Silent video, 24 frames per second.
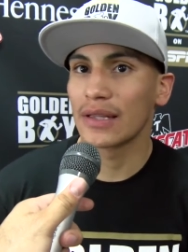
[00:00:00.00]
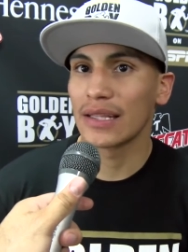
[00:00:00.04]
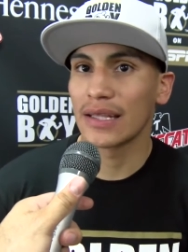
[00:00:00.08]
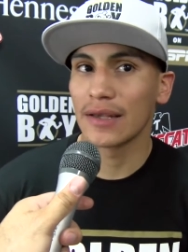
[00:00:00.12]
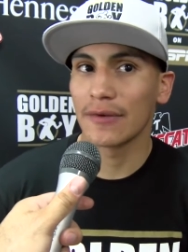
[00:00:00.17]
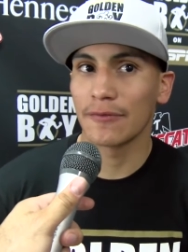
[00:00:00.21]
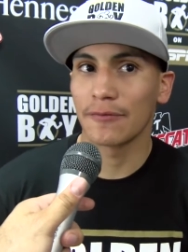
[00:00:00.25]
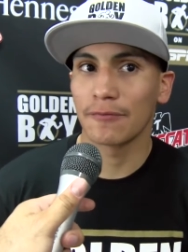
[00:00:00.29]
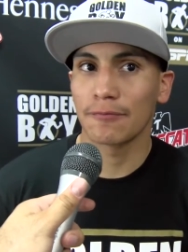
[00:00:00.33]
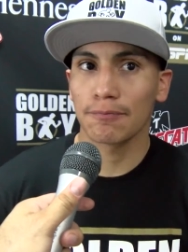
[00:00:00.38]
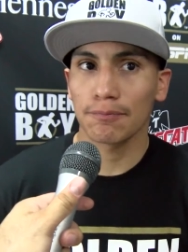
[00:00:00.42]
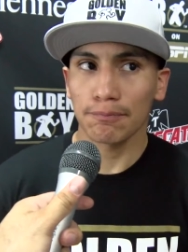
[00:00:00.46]

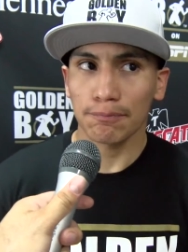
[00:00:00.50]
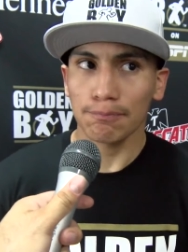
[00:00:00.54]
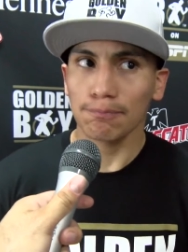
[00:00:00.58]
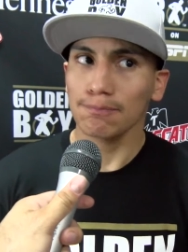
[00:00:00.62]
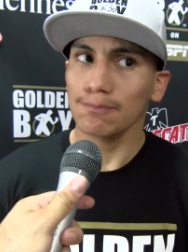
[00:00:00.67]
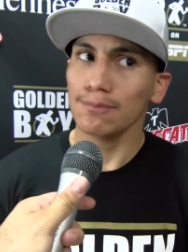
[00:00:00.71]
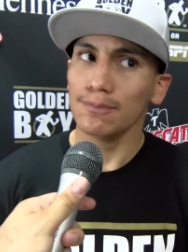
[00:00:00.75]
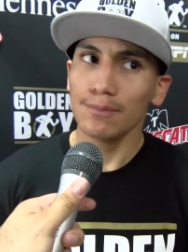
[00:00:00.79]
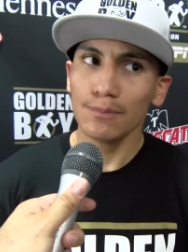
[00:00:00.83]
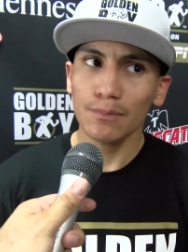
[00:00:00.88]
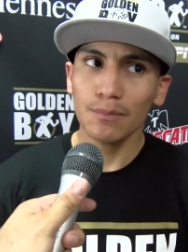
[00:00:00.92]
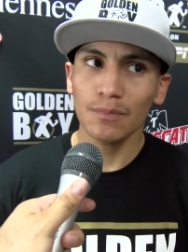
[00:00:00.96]
If
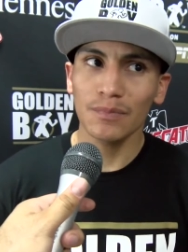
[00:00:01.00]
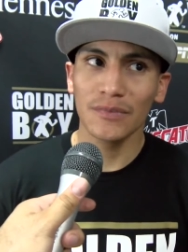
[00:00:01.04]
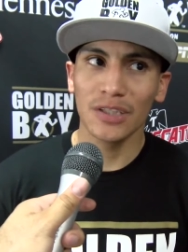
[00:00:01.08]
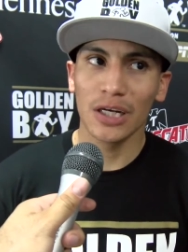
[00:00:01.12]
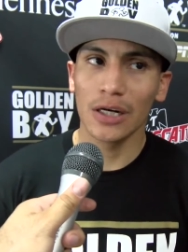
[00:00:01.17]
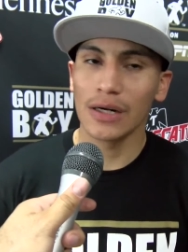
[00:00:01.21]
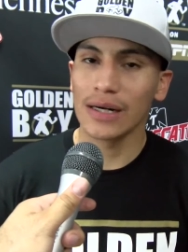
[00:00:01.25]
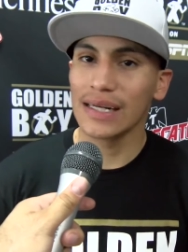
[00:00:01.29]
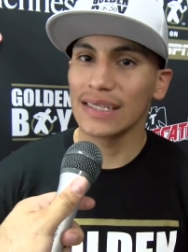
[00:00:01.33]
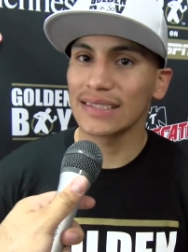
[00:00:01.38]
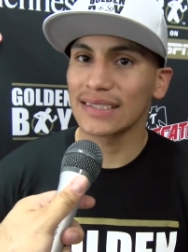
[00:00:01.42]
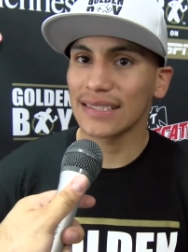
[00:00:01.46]

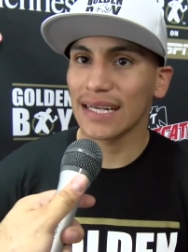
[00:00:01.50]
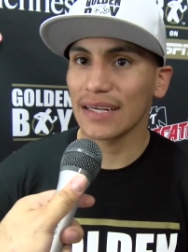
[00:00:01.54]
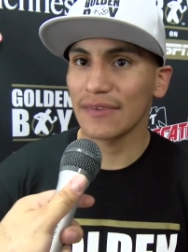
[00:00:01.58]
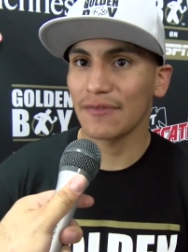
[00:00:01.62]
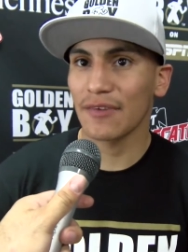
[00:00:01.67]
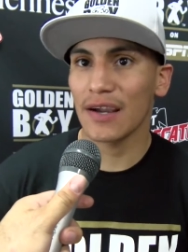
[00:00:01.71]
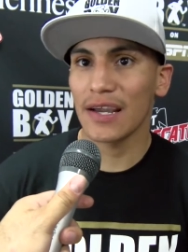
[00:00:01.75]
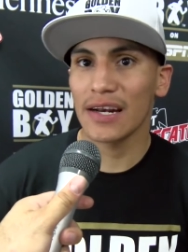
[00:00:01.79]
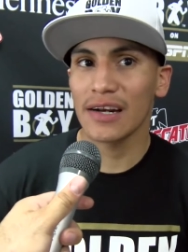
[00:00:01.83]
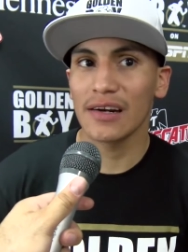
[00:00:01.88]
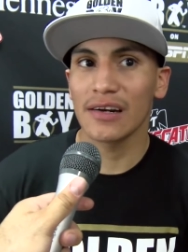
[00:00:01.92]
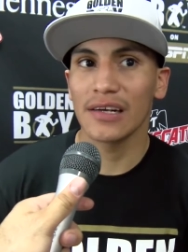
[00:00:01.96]
they're inside
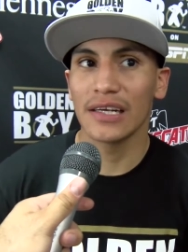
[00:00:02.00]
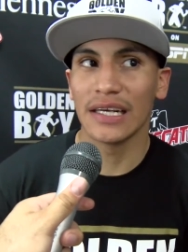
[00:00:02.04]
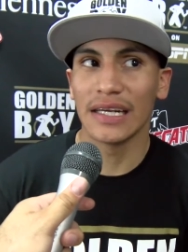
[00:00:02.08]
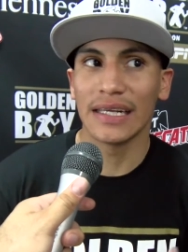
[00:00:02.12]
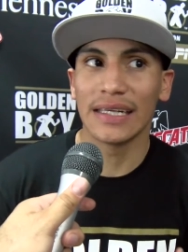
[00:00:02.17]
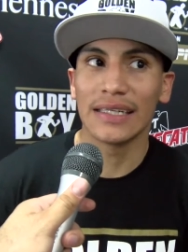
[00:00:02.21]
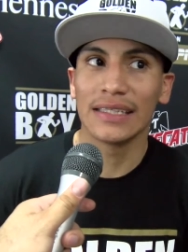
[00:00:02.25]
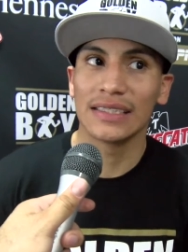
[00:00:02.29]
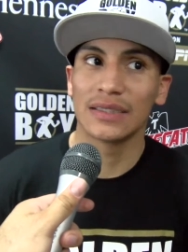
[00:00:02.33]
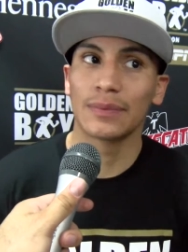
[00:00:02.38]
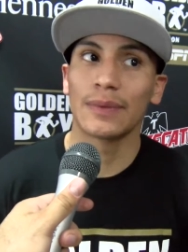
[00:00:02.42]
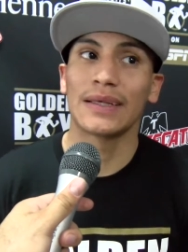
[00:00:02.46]
fighter, you,
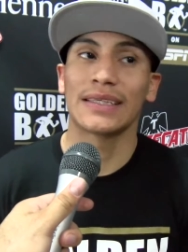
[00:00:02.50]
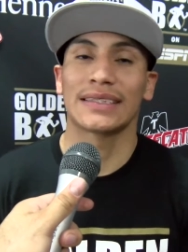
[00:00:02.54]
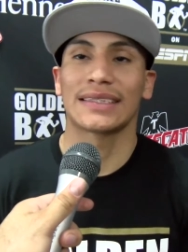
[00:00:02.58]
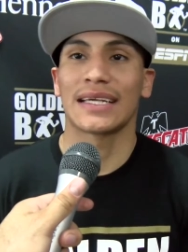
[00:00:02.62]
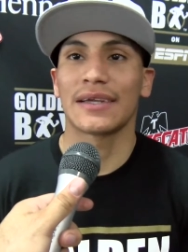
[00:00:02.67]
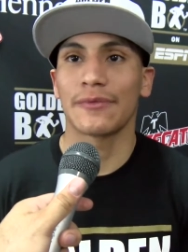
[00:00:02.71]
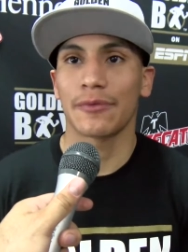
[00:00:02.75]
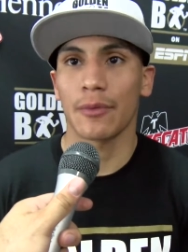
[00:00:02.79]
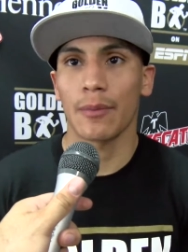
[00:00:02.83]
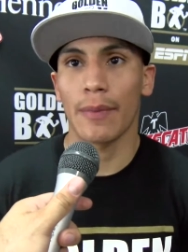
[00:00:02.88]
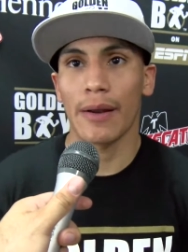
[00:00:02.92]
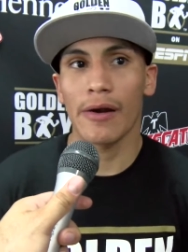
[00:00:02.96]
you best
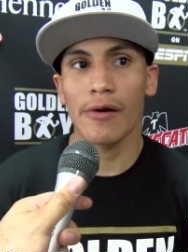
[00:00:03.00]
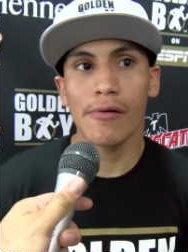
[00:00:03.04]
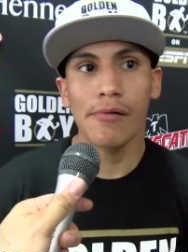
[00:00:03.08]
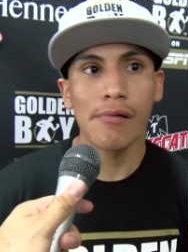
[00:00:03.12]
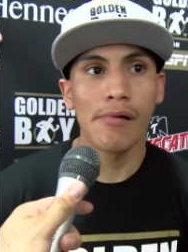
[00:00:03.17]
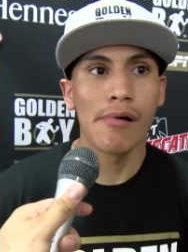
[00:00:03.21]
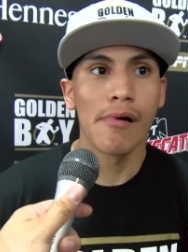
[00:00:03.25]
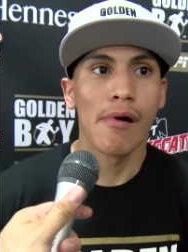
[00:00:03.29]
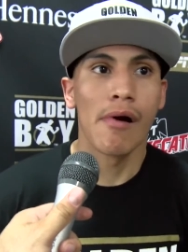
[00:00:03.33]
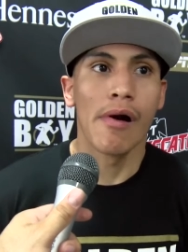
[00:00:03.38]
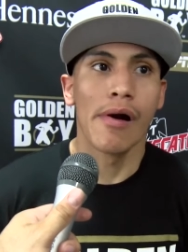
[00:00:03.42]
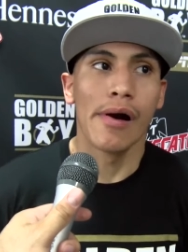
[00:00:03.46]
keep them out.
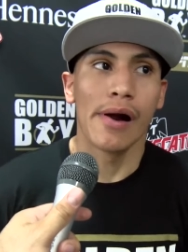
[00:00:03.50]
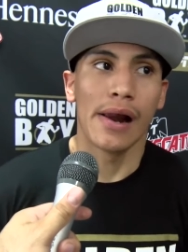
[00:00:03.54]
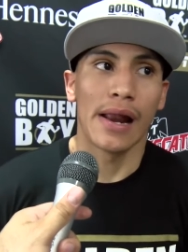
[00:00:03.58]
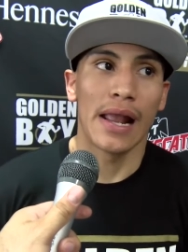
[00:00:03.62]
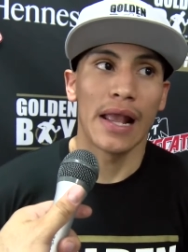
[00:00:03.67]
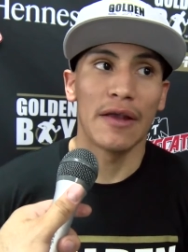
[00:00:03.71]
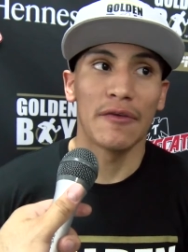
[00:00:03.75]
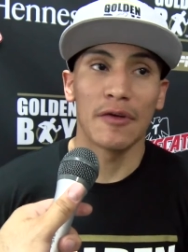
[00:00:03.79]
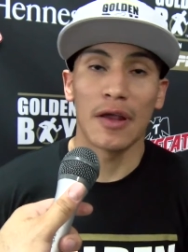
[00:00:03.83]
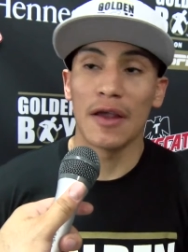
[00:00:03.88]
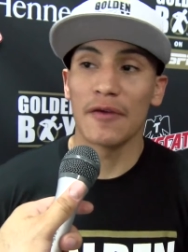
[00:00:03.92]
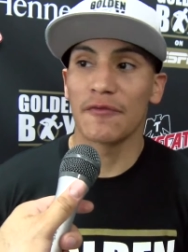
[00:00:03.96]

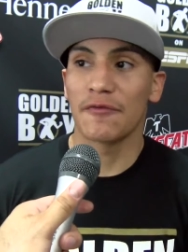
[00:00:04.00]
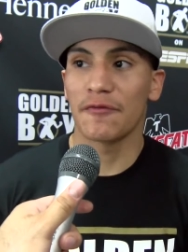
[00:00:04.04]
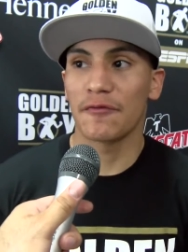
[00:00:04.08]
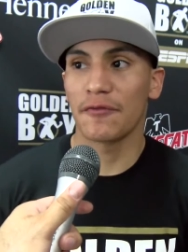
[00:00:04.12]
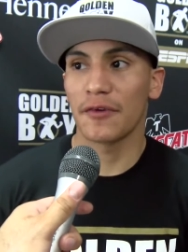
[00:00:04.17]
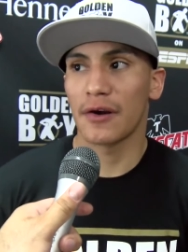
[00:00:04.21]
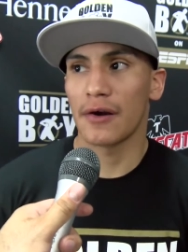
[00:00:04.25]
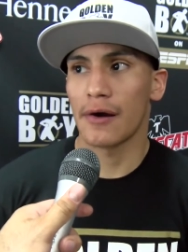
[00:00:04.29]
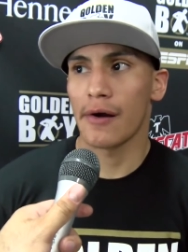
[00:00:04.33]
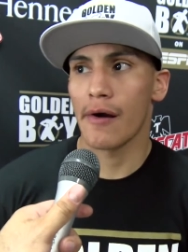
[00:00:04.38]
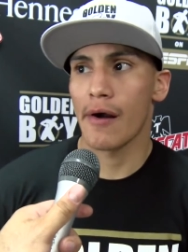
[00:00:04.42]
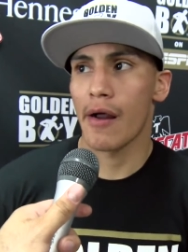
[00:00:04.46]
If if
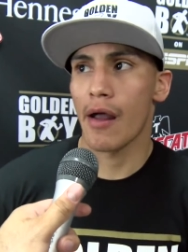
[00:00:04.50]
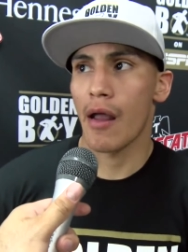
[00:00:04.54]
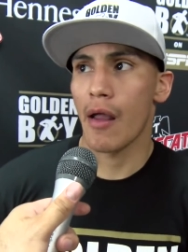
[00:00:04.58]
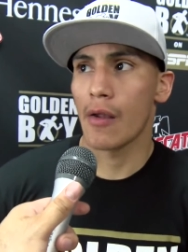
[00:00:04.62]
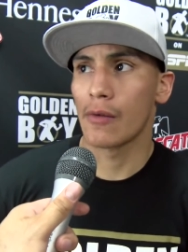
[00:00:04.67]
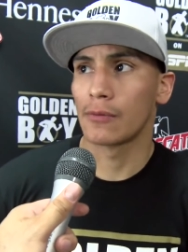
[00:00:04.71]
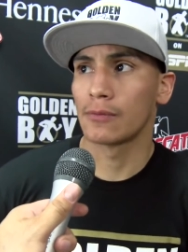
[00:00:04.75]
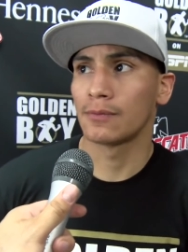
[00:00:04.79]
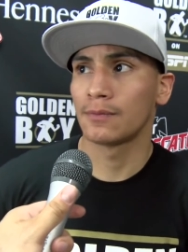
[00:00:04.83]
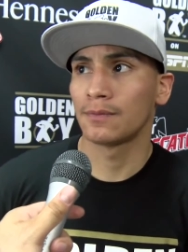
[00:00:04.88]
uh,